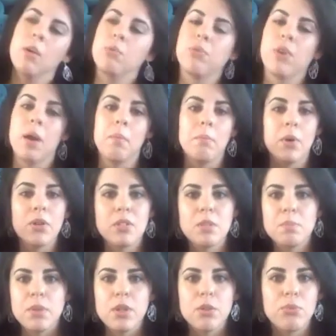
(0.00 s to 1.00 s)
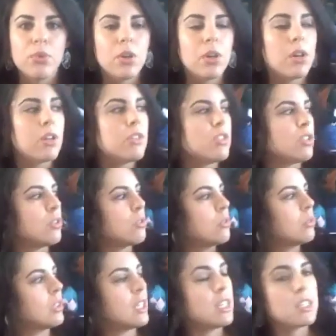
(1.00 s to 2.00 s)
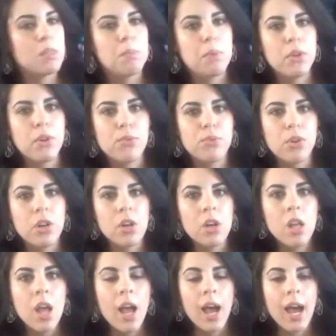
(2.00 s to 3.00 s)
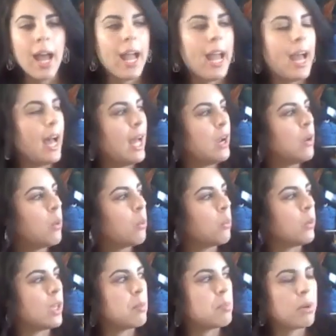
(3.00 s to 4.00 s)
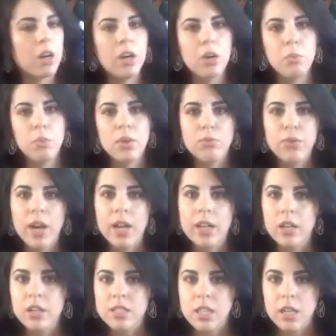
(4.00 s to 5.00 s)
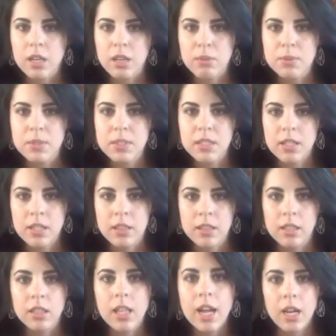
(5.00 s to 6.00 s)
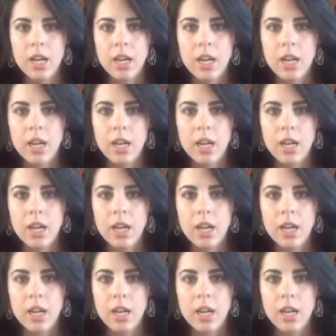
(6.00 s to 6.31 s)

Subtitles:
from most beautiful to least beautiful, and we find ourselves in the lineup.